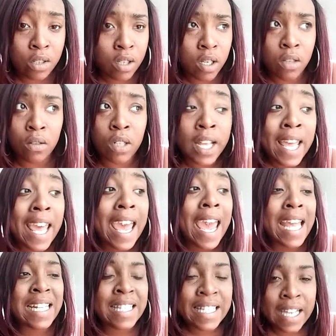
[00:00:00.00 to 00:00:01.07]
So
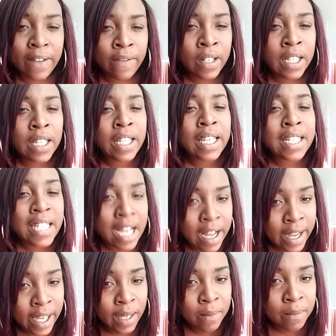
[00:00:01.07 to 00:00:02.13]
it's definitely
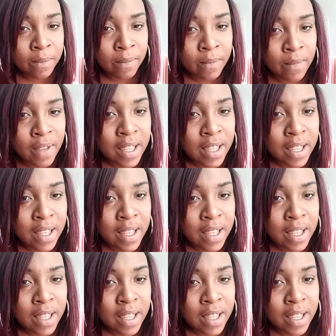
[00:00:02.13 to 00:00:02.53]
time